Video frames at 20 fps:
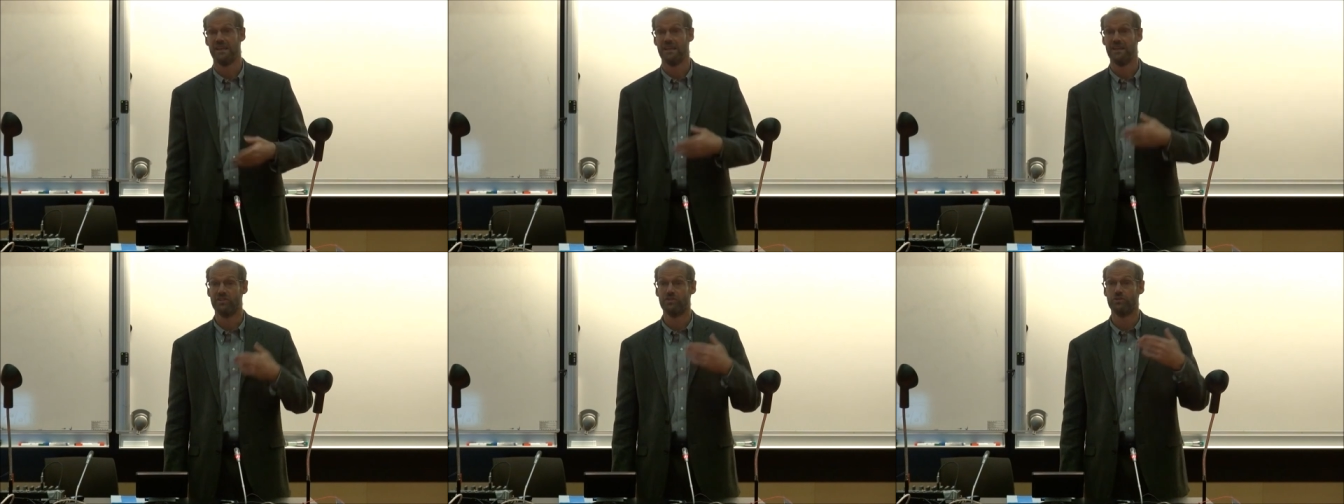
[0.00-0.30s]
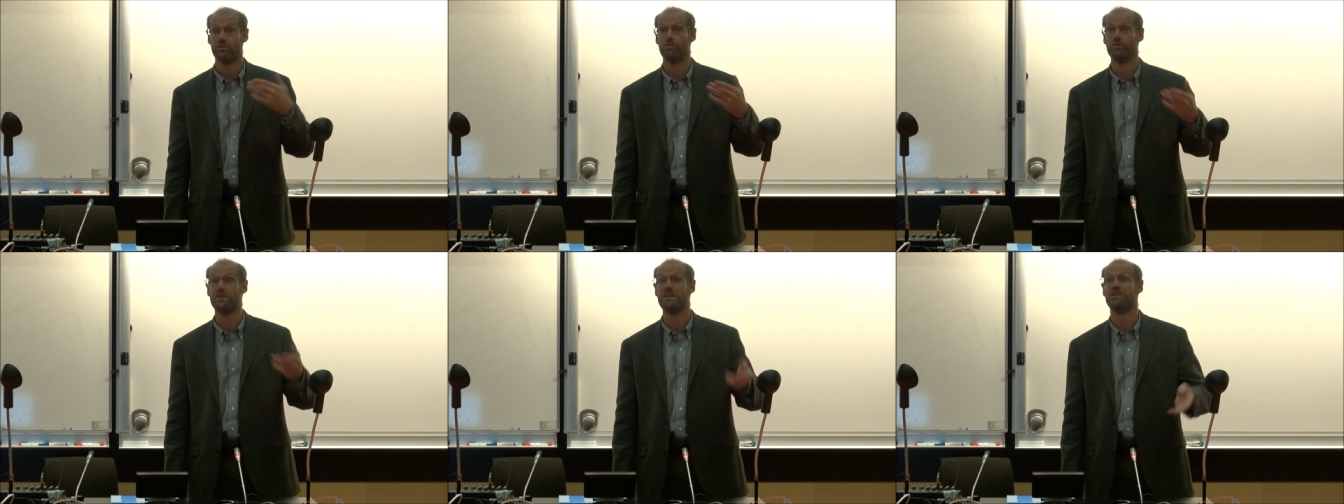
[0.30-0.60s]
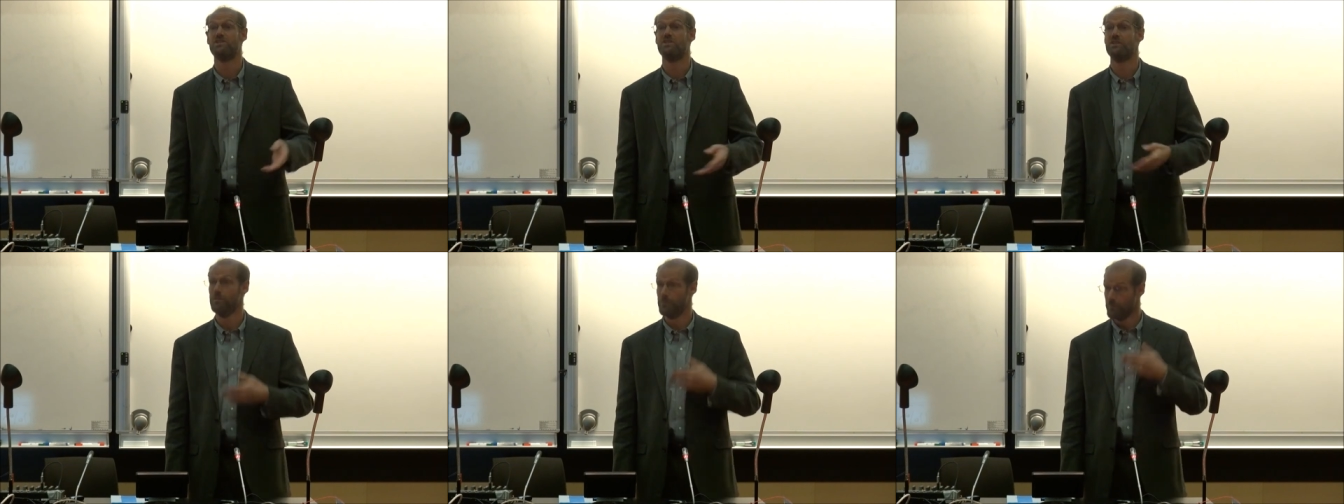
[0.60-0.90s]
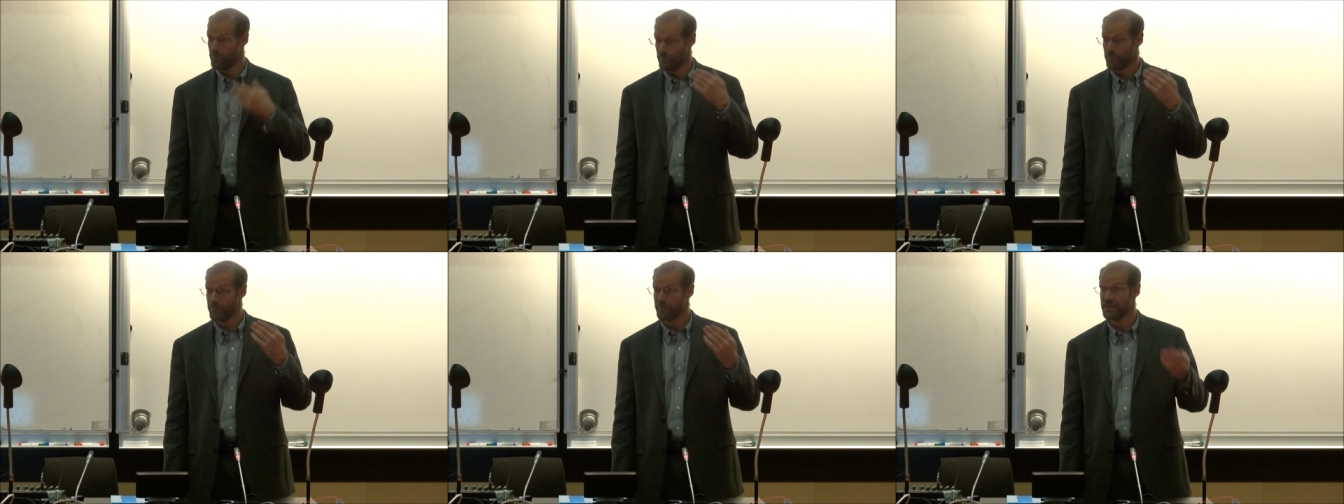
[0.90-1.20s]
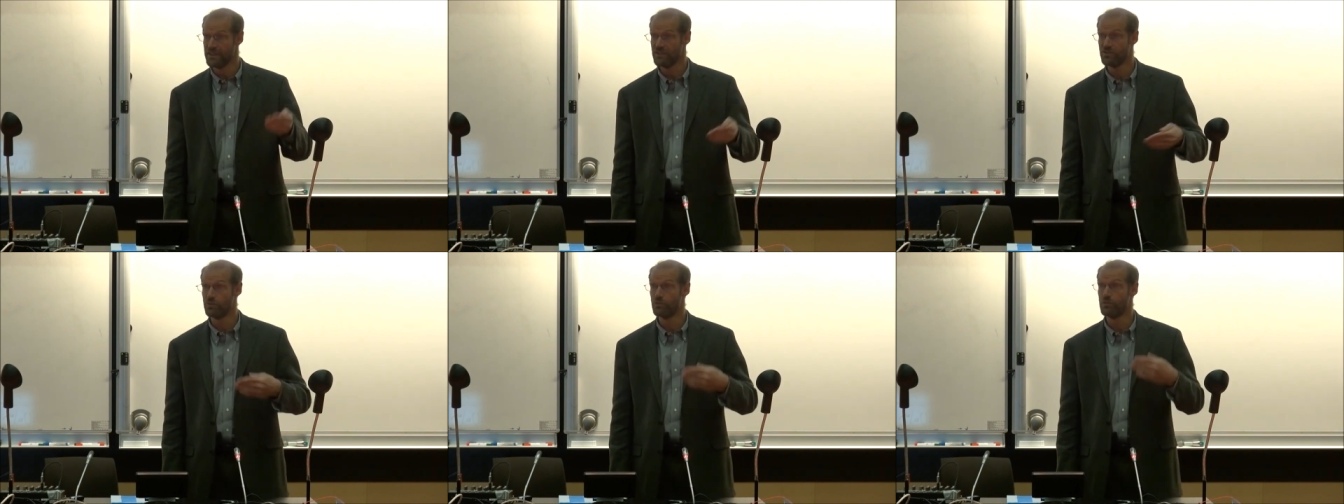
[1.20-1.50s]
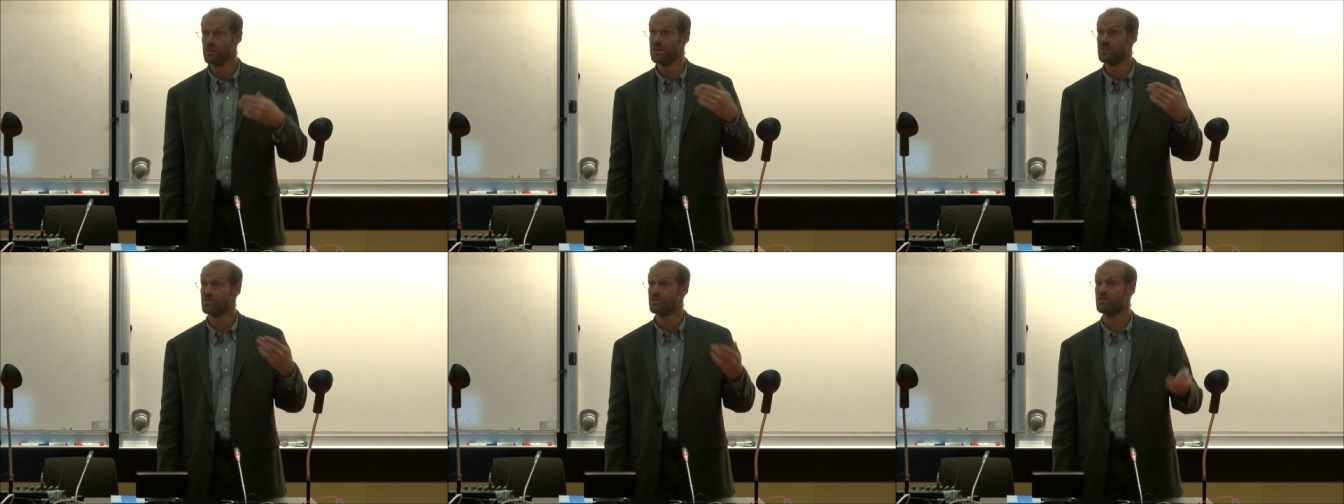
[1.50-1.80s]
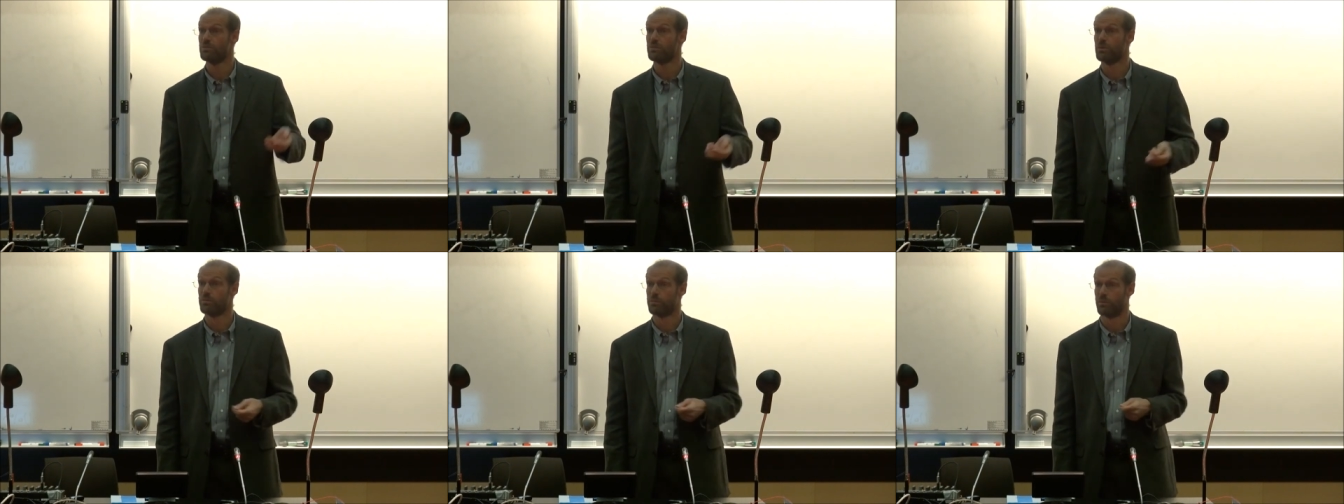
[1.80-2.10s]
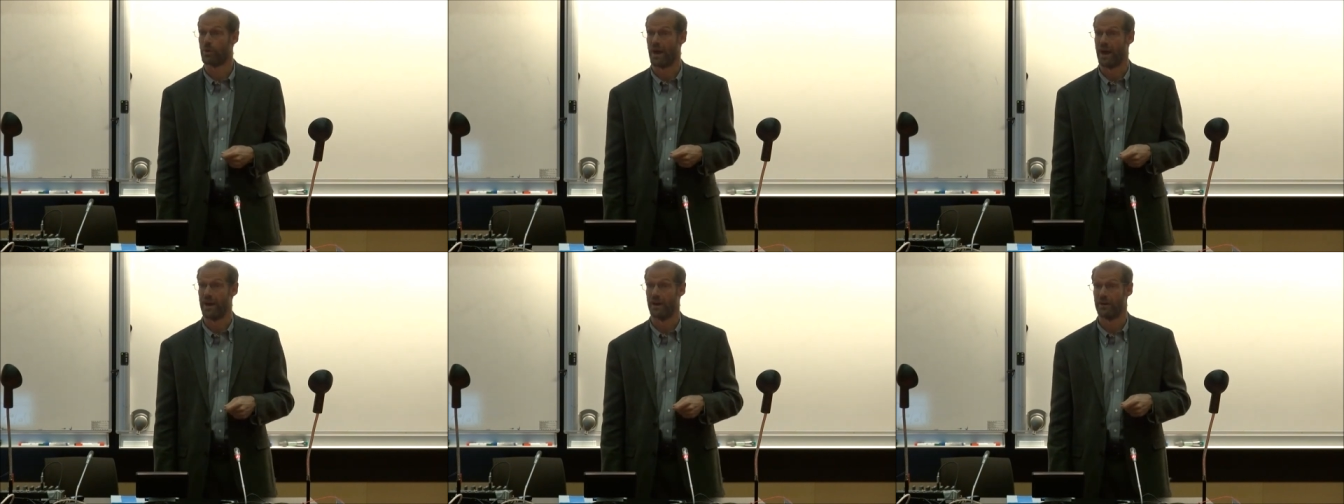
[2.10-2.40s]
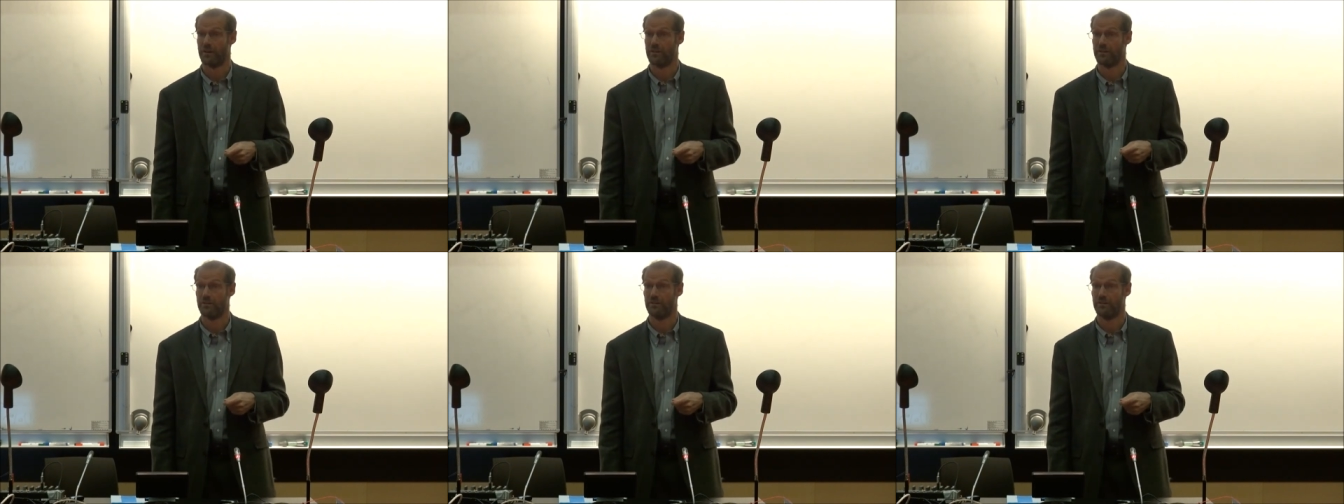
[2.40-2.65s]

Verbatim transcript: is a, reason, is a reasonable prior.